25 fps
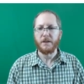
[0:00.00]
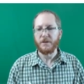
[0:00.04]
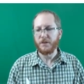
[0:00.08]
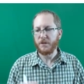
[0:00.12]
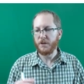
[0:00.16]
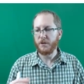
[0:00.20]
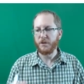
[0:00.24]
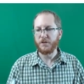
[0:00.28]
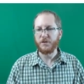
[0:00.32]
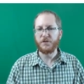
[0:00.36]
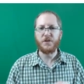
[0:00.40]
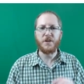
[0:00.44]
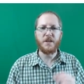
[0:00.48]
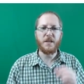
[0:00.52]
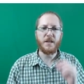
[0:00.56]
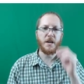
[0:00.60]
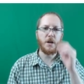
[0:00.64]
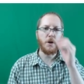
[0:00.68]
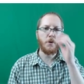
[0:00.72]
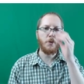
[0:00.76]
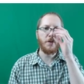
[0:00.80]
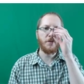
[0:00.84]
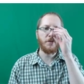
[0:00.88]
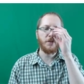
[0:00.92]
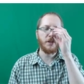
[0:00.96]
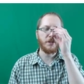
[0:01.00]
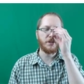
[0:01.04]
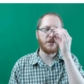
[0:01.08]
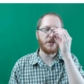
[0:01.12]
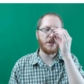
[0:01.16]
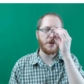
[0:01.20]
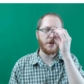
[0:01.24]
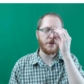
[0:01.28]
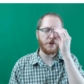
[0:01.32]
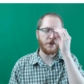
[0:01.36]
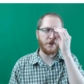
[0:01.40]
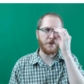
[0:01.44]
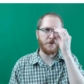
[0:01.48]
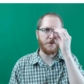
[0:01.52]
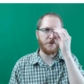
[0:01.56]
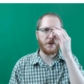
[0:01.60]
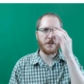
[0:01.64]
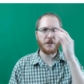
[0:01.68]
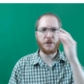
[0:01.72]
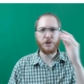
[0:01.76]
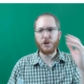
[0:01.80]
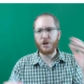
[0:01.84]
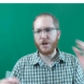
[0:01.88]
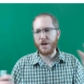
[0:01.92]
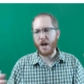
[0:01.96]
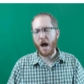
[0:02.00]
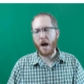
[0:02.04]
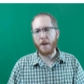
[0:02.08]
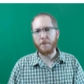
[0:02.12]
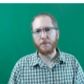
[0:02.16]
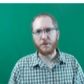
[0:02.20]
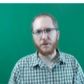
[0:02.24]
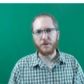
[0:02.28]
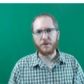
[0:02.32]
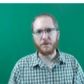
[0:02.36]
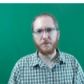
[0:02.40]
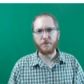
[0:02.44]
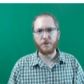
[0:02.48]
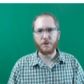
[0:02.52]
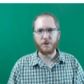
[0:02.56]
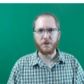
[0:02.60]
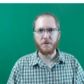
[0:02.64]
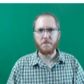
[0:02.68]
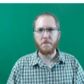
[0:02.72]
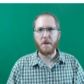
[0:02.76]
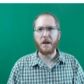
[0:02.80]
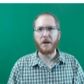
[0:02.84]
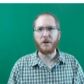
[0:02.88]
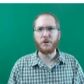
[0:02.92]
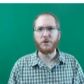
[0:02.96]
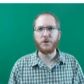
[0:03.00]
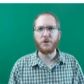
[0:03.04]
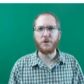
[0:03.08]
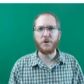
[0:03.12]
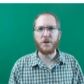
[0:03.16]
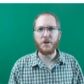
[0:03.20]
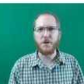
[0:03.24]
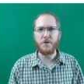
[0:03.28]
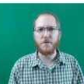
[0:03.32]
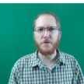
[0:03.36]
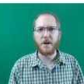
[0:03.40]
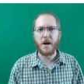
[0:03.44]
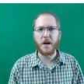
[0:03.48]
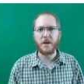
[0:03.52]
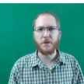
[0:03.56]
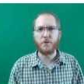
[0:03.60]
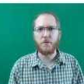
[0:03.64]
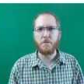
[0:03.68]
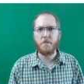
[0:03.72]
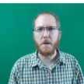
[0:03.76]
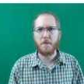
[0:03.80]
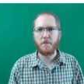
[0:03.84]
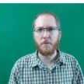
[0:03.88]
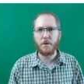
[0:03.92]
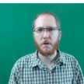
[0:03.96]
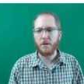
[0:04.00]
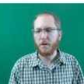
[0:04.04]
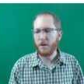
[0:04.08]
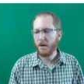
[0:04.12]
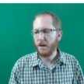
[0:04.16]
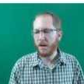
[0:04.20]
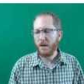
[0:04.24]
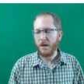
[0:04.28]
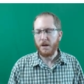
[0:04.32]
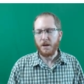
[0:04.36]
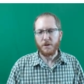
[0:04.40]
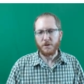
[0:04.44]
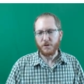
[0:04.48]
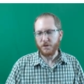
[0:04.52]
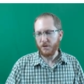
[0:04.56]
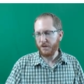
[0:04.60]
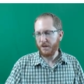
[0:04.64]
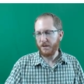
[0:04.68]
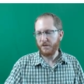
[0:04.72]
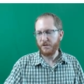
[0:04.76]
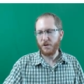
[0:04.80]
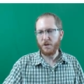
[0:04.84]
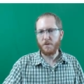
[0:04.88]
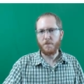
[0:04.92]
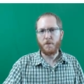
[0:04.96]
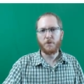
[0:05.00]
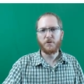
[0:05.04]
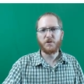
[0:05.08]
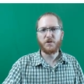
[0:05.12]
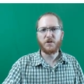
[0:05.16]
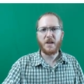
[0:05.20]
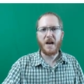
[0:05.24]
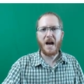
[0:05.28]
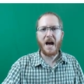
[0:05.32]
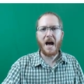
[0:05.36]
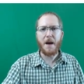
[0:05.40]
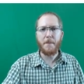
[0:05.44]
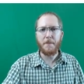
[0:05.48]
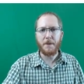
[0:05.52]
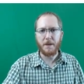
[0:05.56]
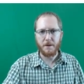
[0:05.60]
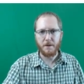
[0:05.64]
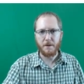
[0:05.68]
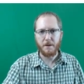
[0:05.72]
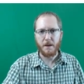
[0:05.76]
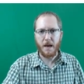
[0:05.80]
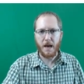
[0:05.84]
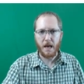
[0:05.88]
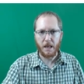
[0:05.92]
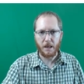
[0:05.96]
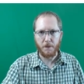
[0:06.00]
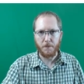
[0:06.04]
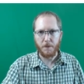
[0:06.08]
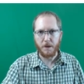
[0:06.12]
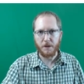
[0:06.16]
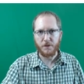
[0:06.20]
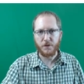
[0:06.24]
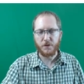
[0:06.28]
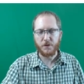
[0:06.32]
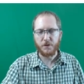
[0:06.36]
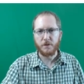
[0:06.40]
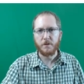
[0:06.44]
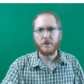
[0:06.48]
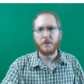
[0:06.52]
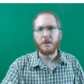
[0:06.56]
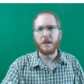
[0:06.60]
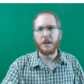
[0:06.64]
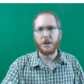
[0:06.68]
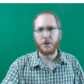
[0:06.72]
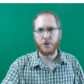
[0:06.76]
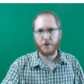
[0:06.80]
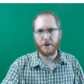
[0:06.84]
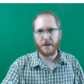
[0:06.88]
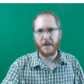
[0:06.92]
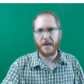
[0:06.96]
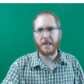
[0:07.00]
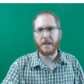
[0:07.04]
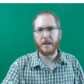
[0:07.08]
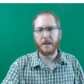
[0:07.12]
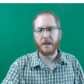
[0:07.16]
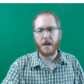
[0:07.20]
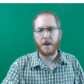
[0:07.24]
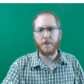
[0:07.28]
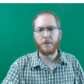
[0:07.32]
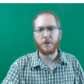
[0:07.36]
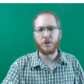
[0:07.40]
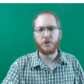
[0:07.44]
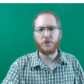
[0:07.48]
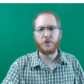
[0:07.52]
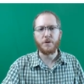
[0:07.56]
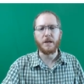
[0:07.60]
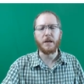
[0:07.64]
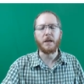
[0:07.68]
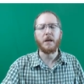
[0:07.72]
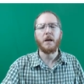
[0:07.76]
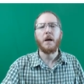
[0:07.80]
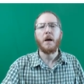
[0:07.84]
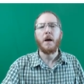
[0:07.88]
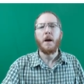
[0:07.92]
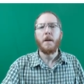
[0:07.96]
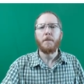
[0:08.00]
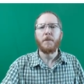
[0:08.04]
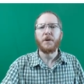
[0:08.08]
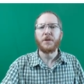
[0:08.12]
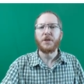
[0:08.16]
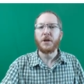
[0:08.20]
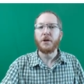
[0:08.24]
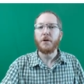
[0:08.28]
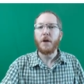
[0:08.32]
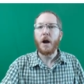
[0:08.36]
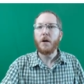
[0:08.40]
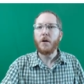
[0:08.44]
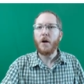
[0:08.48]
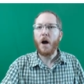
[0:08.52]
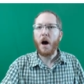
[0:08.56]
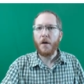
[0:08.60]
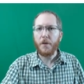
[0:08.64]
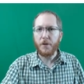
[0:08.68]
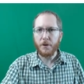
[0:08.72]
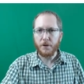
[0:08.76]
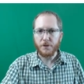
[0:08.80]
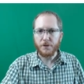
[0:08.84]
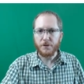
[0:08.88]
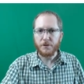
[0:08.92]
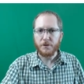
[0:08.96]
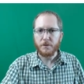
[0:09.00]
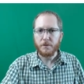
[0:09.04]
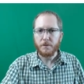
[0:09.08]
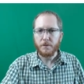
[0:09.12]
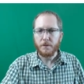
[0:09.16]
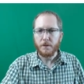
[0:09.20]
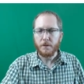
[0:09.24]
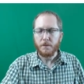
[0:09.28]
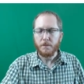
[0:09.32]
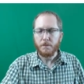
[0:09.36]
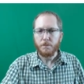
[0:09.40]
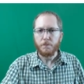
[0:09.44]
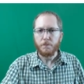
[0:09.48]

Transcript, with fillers: And so, you'll see here we've listed our good friend CHNOPS, just to make sure that you guys remember so these are the most common elements in organic chemistry, but there are others.